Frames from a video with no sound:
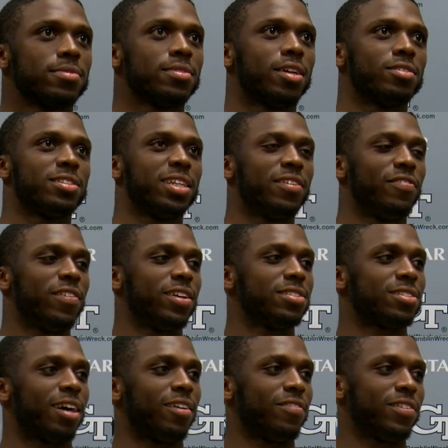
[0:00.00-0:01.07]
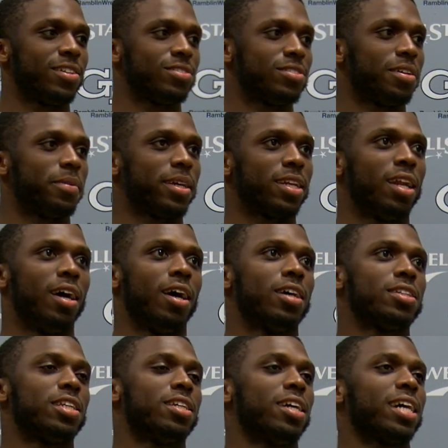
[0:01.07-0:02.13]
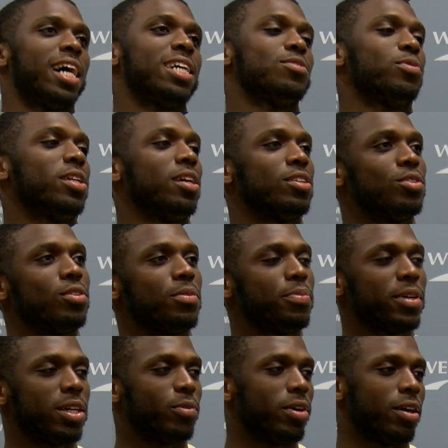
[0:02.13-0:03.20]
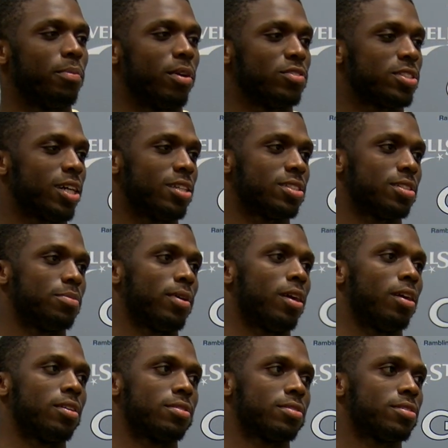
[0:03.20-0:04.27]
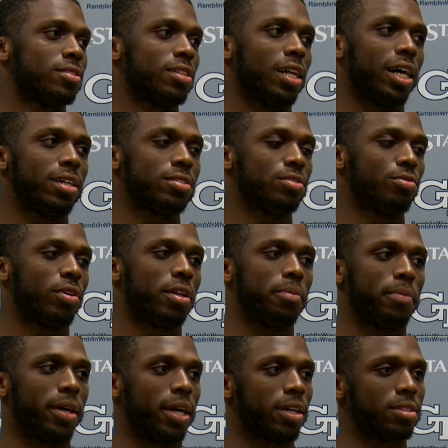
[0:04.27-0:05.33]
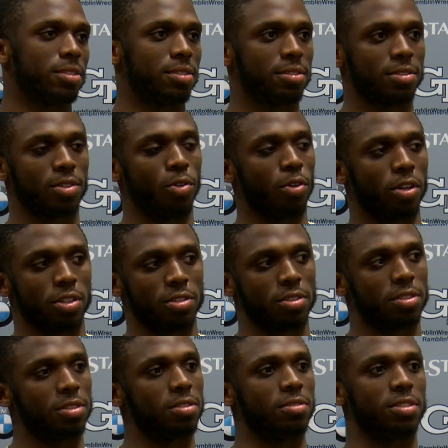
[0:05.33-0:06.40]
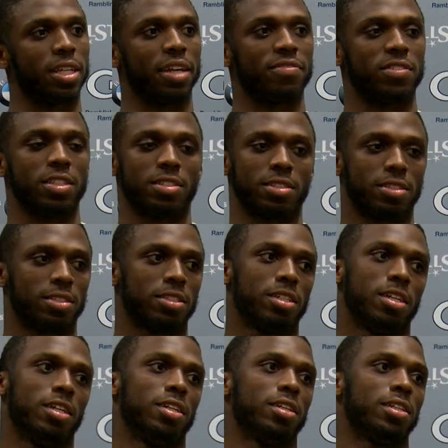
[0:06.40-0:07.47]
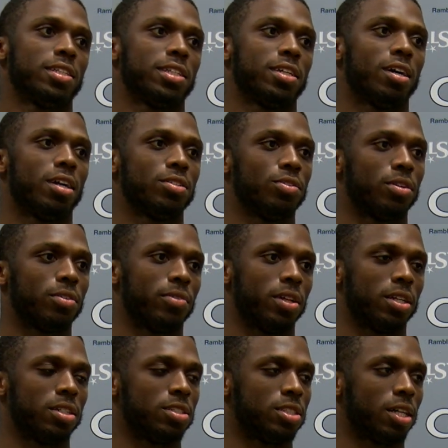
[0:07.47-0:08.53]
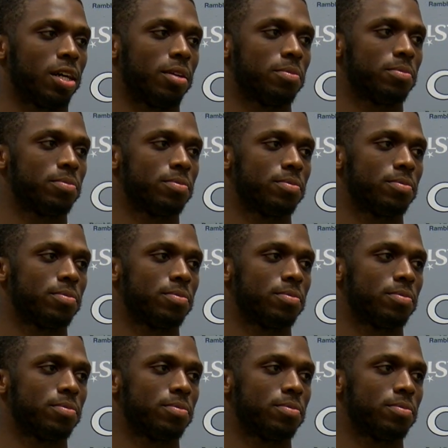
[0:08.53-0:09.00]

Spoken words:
On defense, offense, I mean, the young guys really are doing pretty well, both sides of the ball. Slots, running backs, corners, safeties, they're all doing a really good job.